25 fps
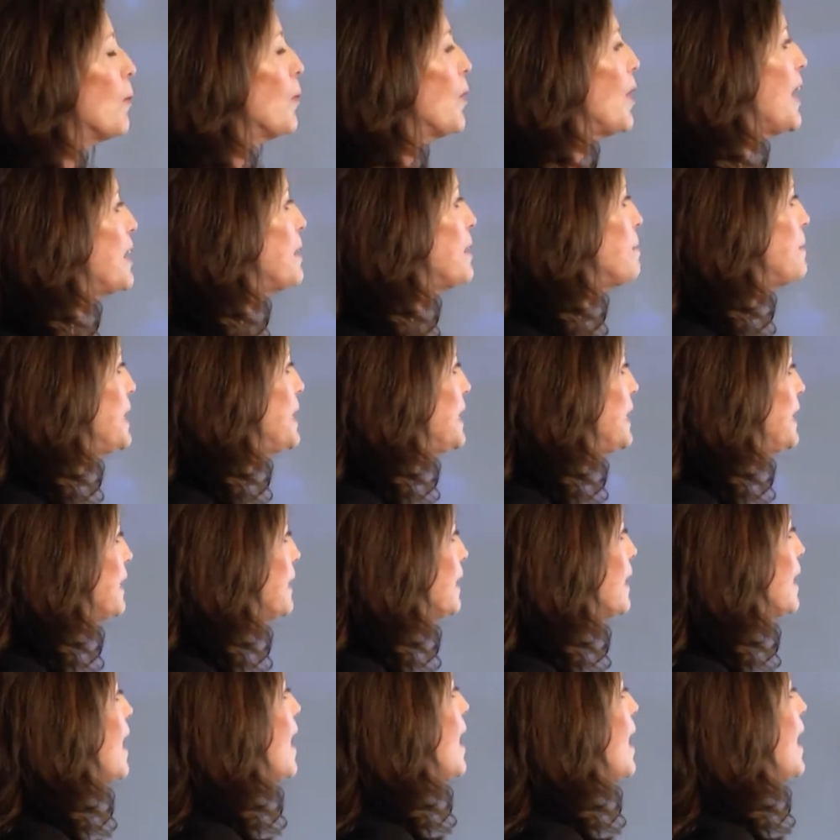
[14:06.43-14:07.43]
when we're at a
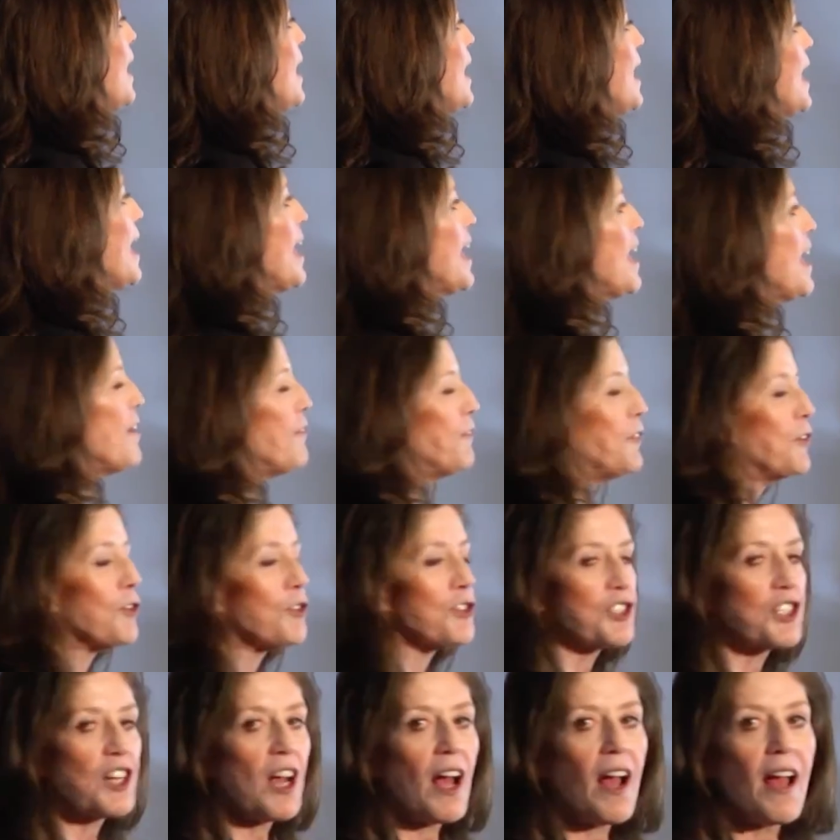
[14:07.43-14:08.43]
meeting. If
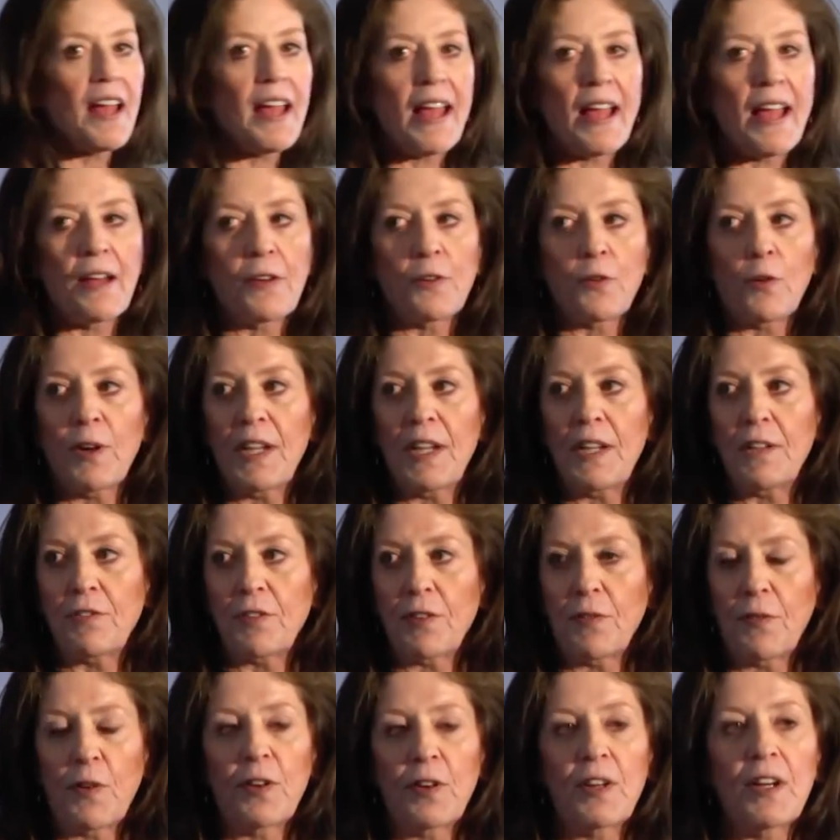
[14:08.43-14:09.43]
you're shy and or
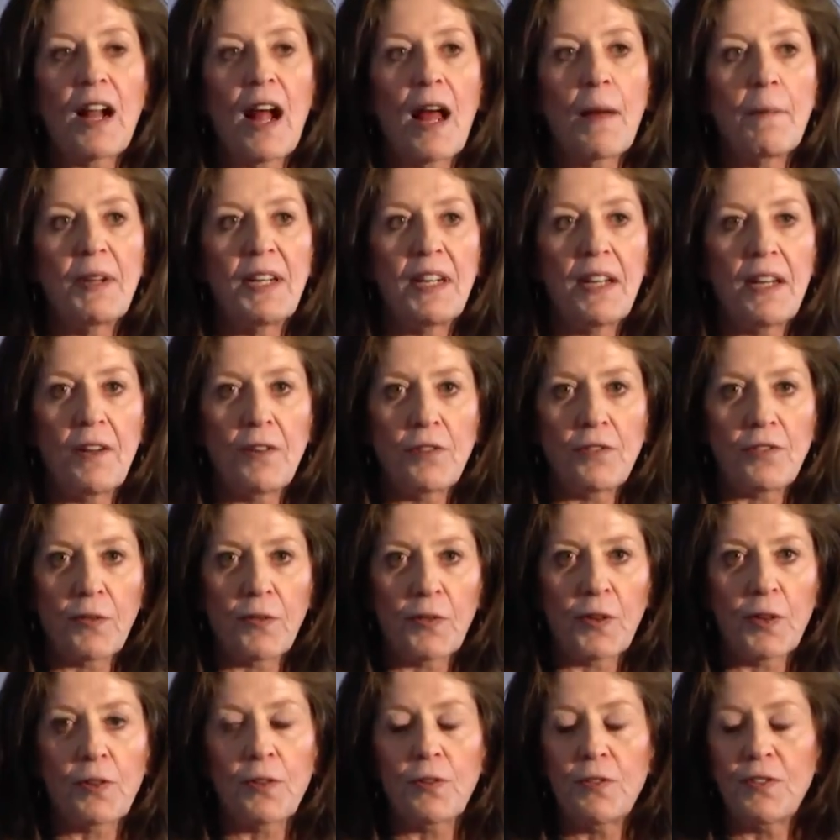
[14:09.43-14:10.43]
introverted, I'm an
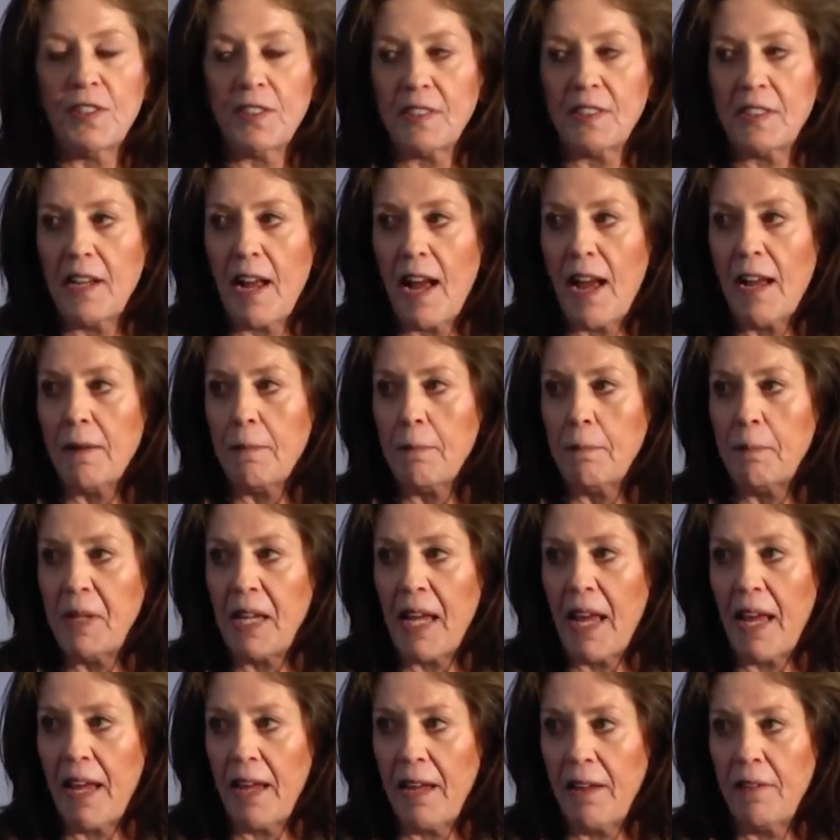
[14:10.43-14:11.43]
introvert who does not
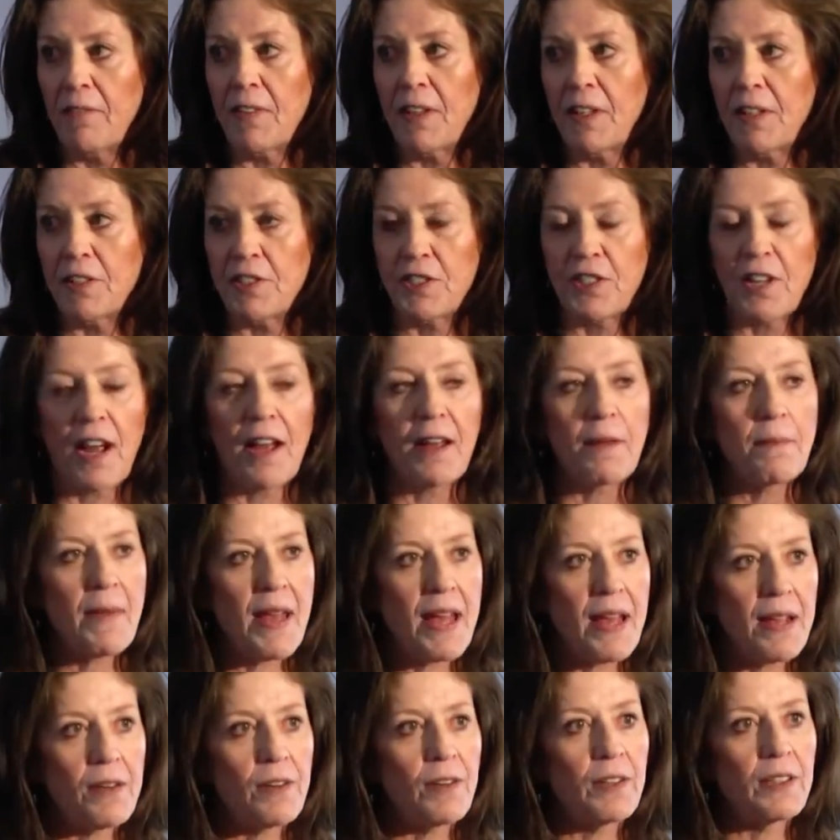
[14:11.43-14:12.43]
behave in a shy
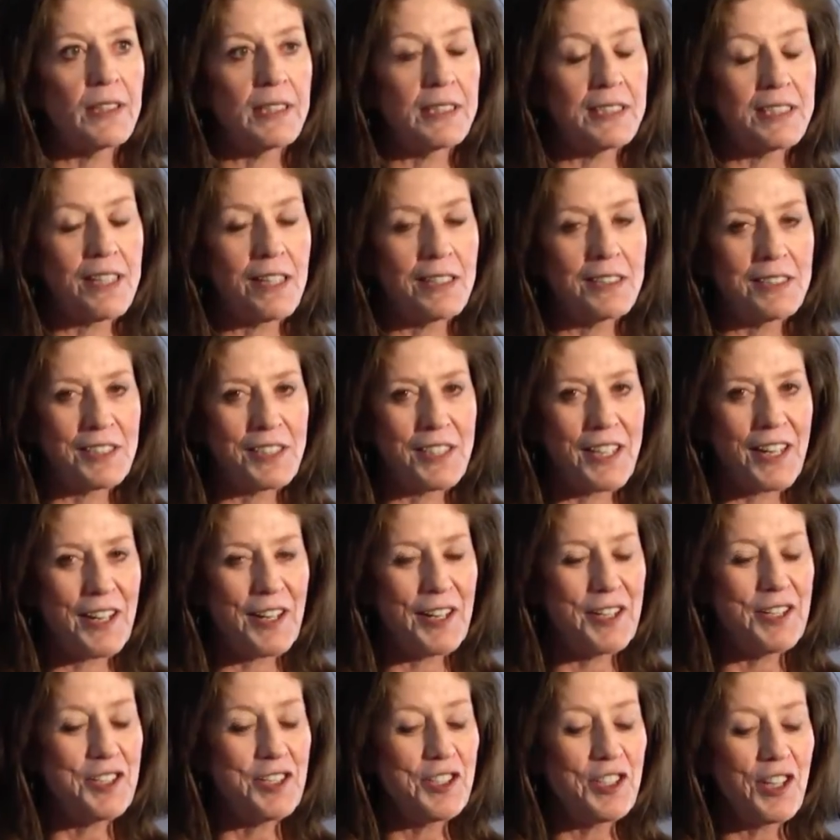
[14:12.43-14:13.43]
manner, at least on
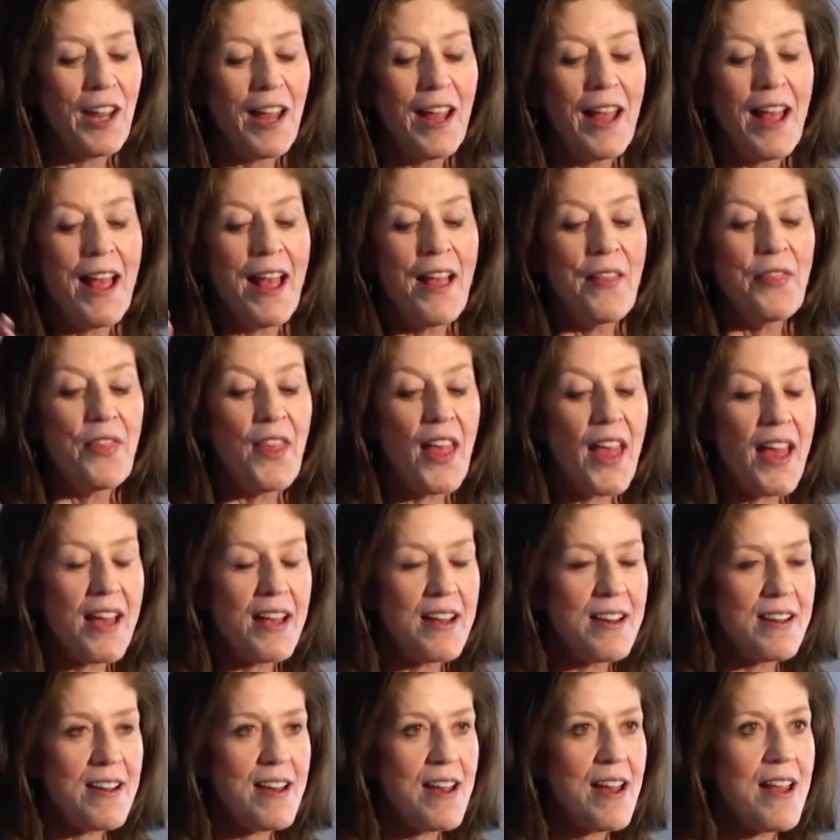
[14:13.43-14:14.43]
stage,
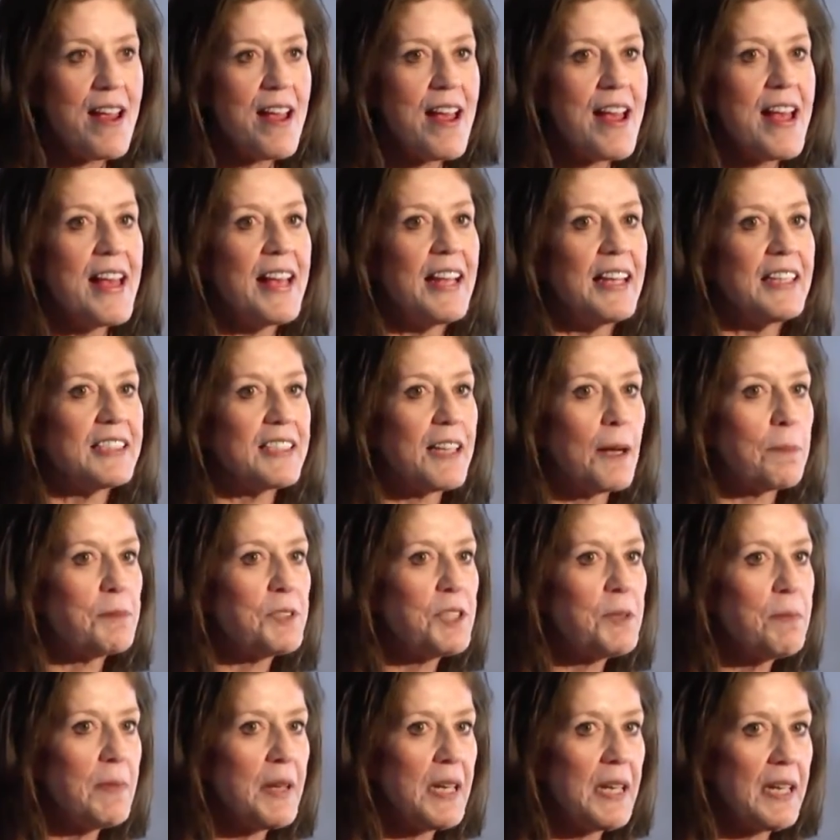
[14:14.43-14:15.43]
then it is up
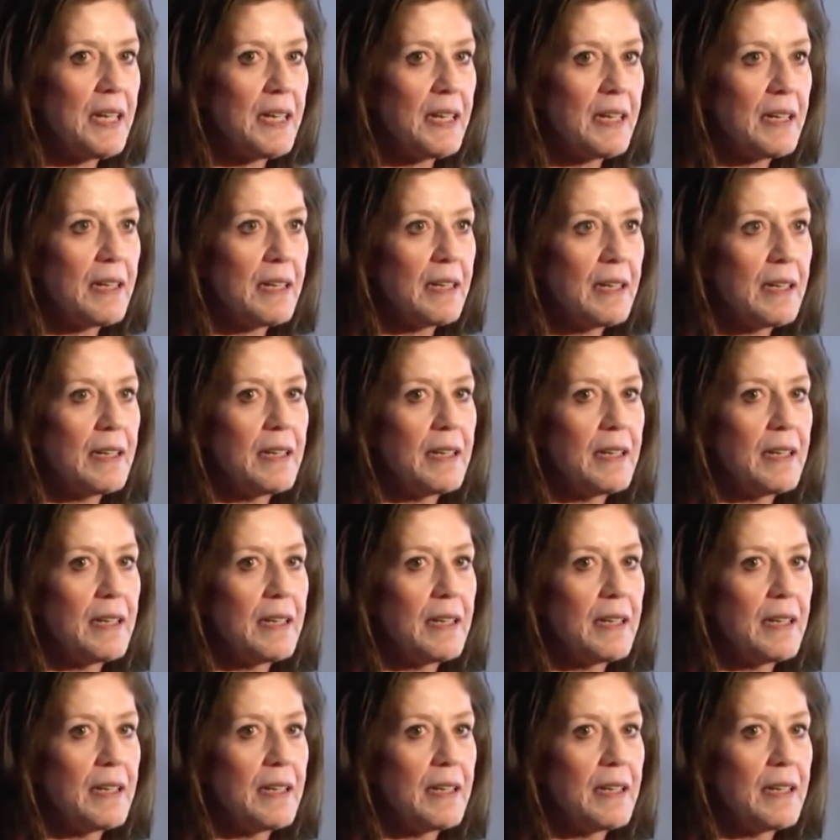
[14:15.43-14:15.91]
to me